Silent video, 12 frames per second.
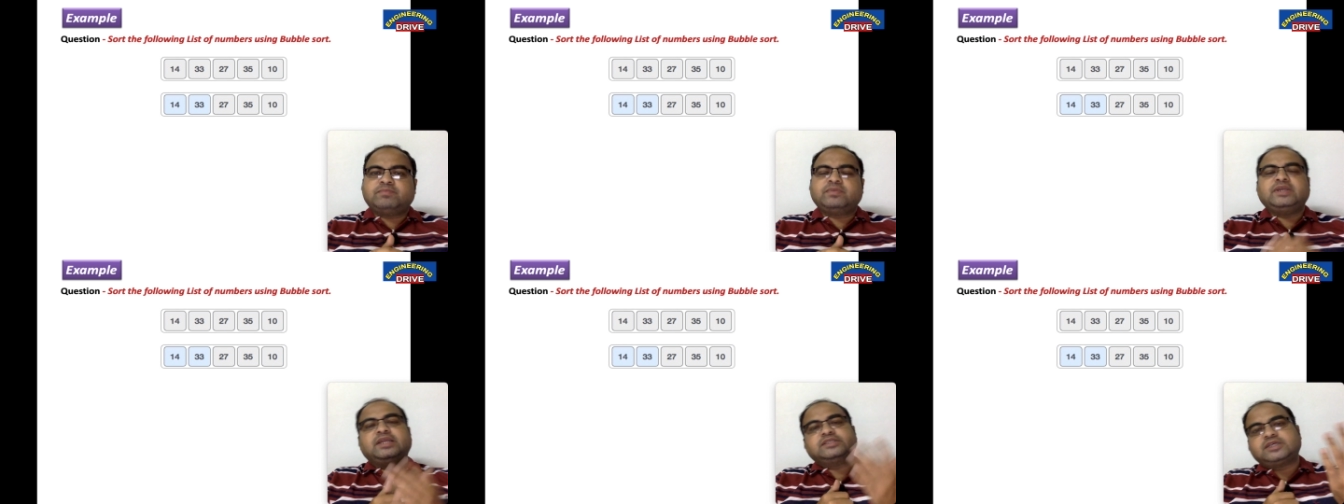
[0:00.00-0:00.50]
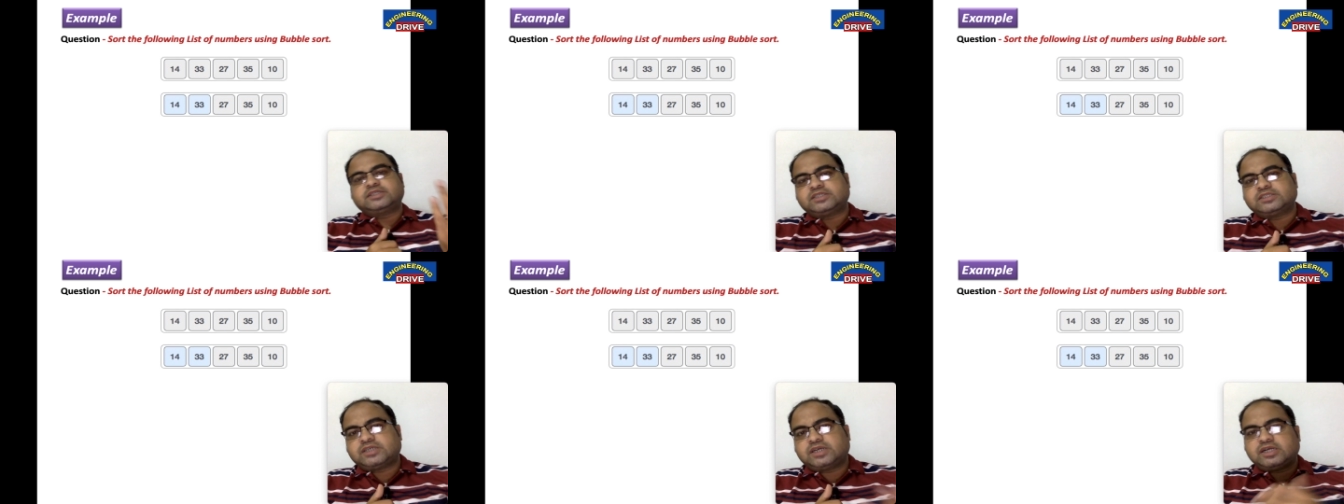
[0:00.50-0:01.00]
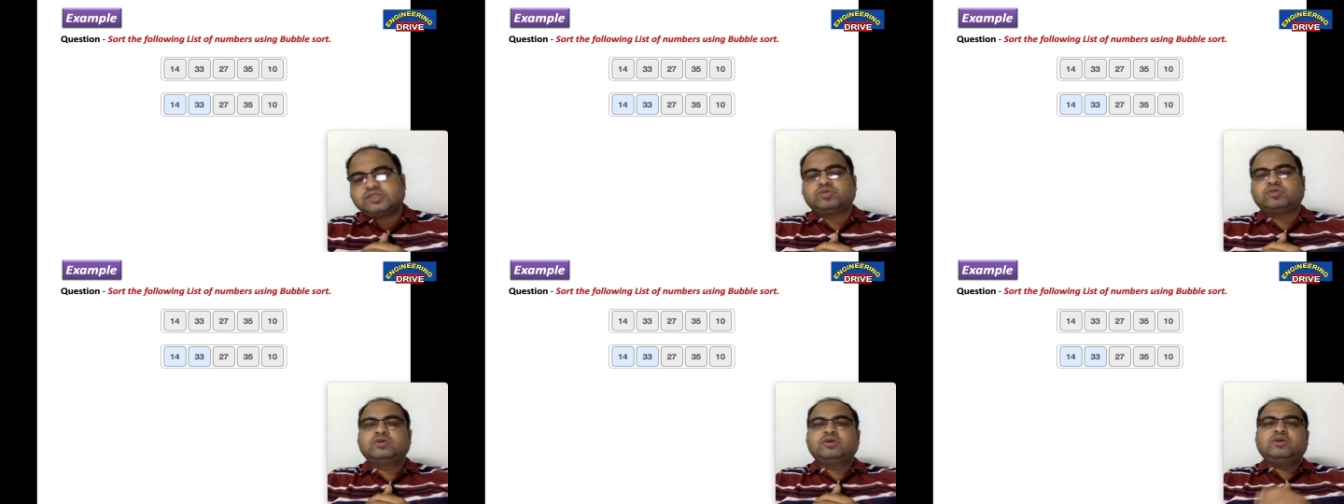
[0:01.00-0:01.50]
In insertion sort
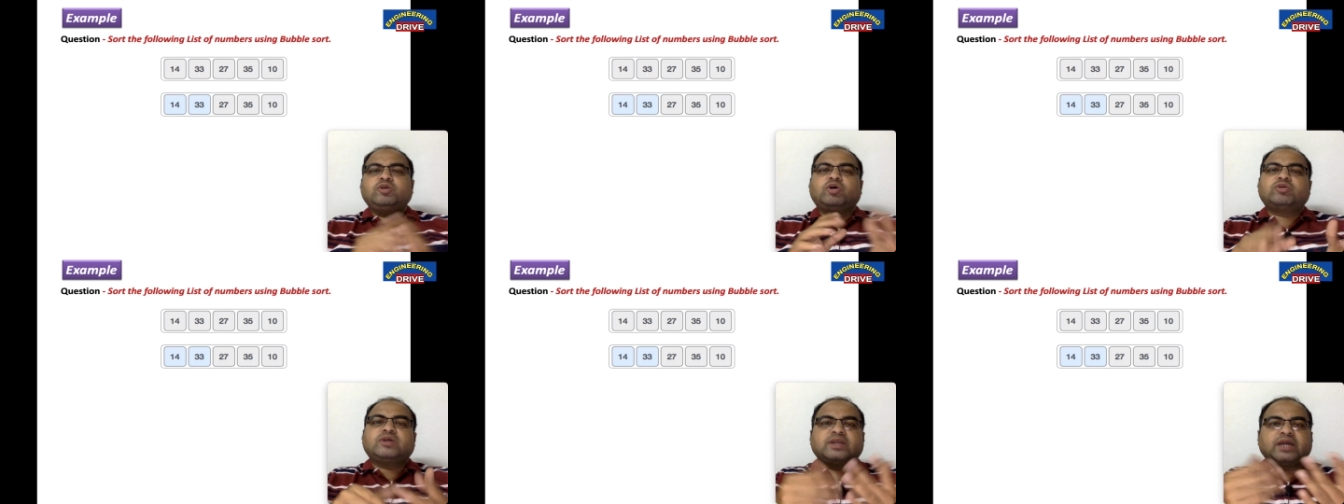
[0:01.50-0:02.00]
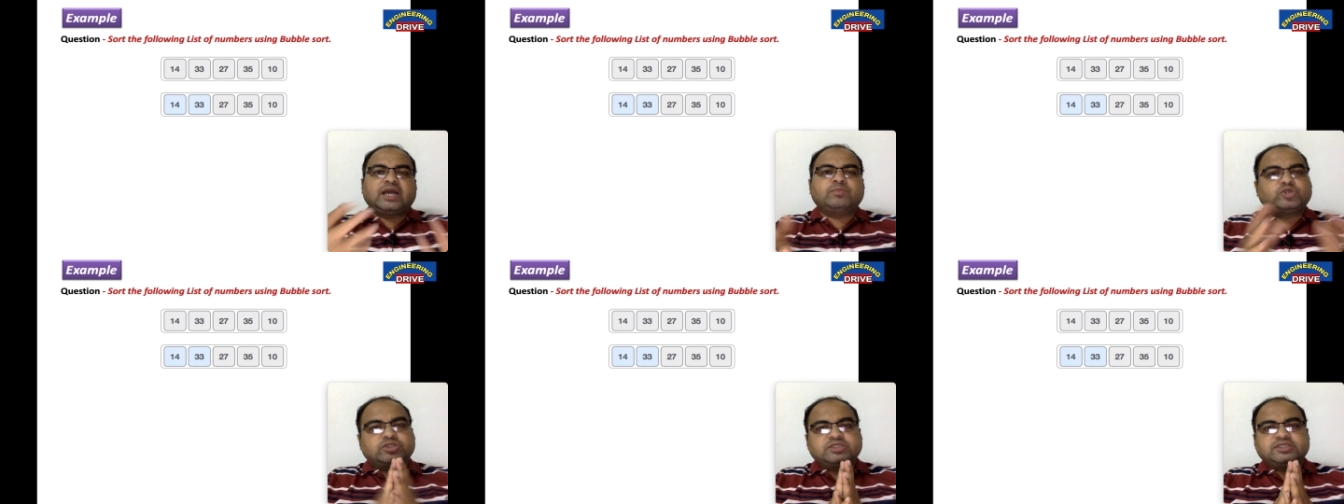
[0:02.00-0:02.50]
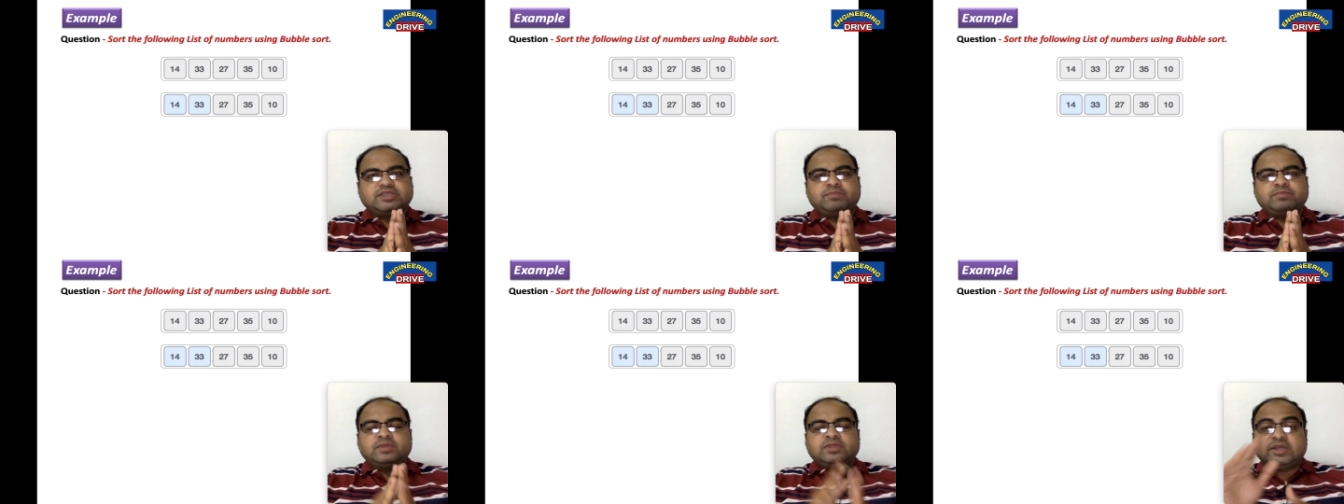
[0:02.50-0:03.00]
also you have done almost same.
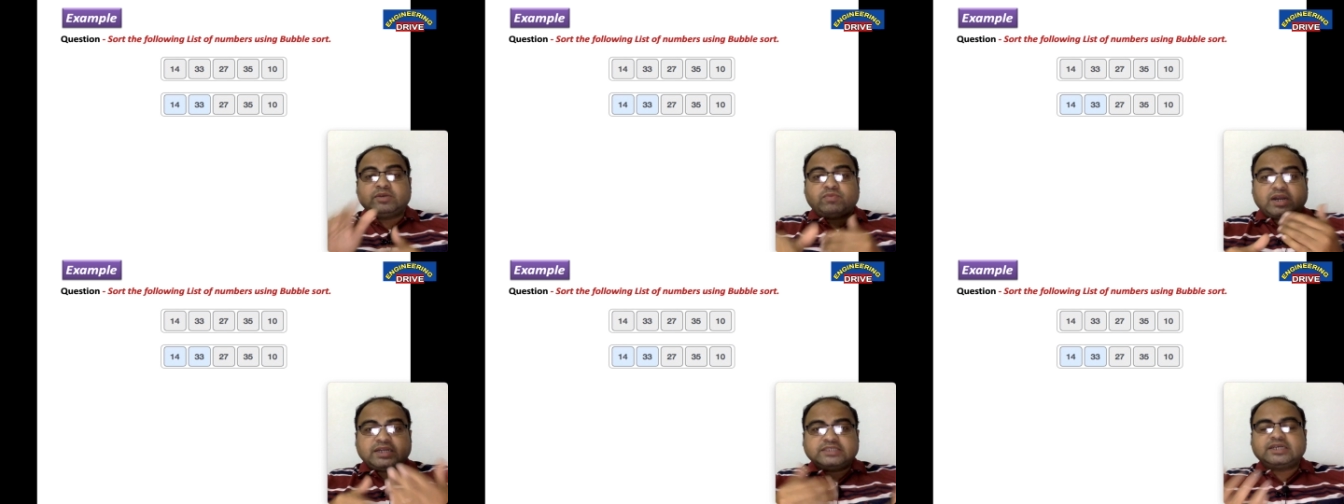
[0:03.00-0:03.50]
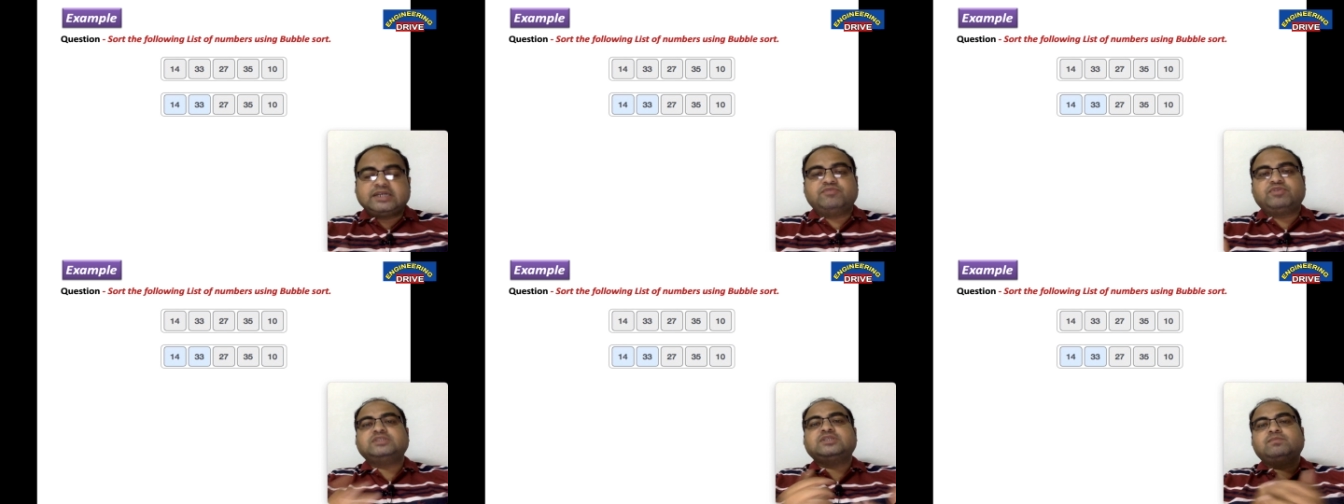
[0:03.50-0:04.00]
Then what is the difference in